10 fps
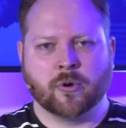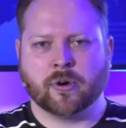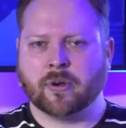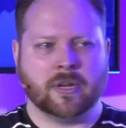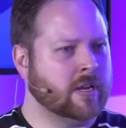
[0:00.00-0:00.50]

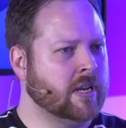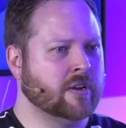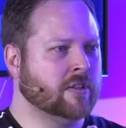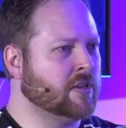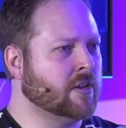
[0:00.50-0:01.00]
We're
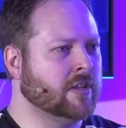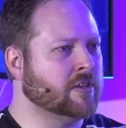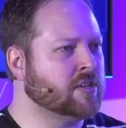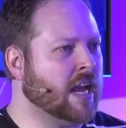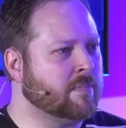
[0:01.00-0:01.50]
here in
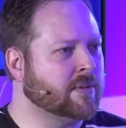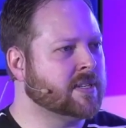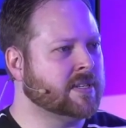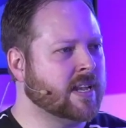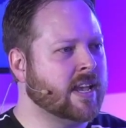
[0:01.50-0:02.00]
the chapel
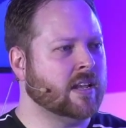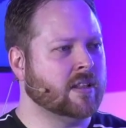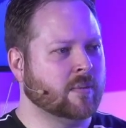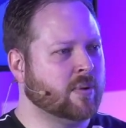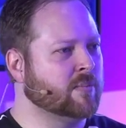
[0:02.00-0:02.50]
today
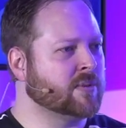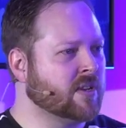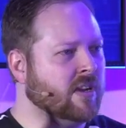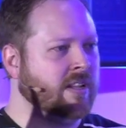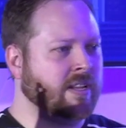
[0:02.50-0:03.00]
in the Pope's
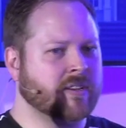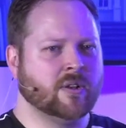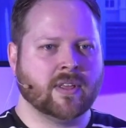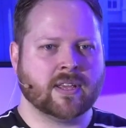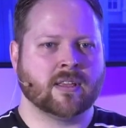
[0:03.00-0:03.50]
Hall, and you
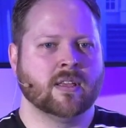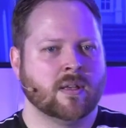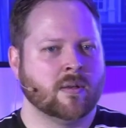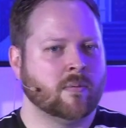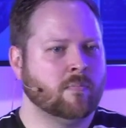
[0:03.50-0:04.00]
know, like,
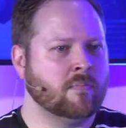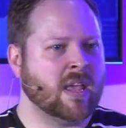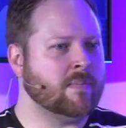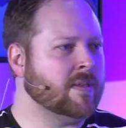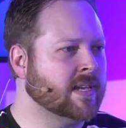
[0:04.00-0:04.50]

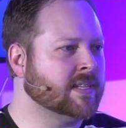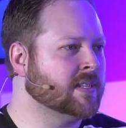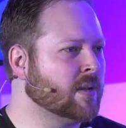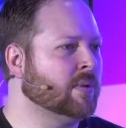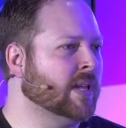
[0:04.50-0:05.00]
maybe this
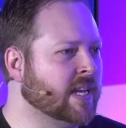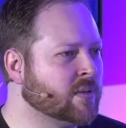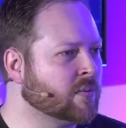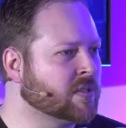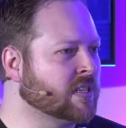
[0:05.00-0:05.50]
is a
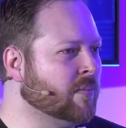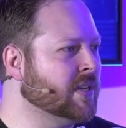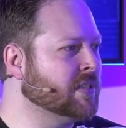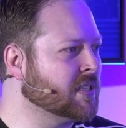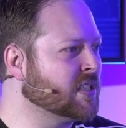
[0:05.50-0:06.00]
place where
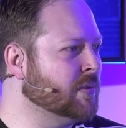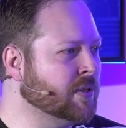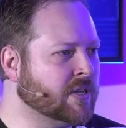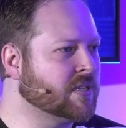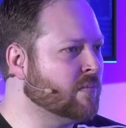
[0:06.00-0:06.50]
someone has
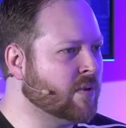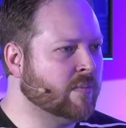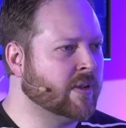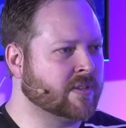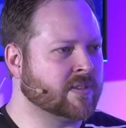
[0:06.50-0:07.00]
experienced a
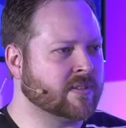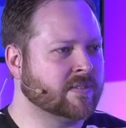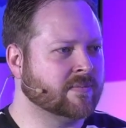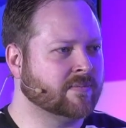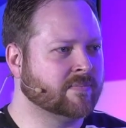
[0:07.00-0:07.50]
moment,
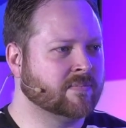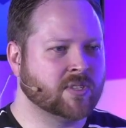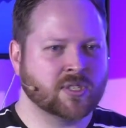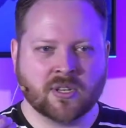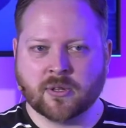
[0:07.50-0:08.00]

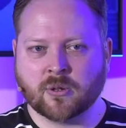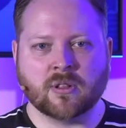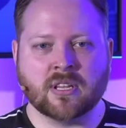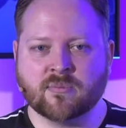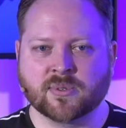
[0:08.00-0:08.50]
just a little
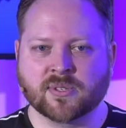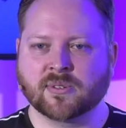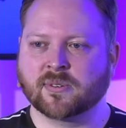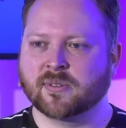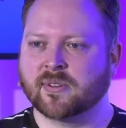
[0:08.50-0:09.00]

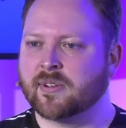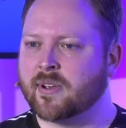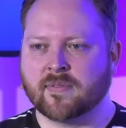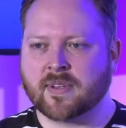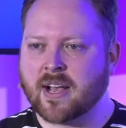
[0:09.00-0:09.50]
glimpse
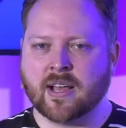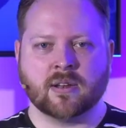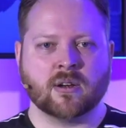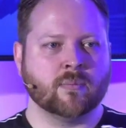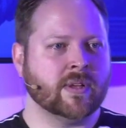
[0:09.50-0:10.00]
of God
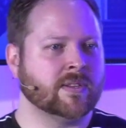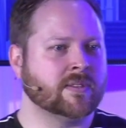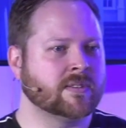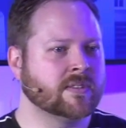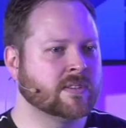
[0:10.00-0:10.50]
in our
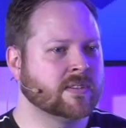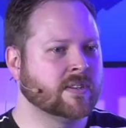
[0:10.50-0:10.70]
midst.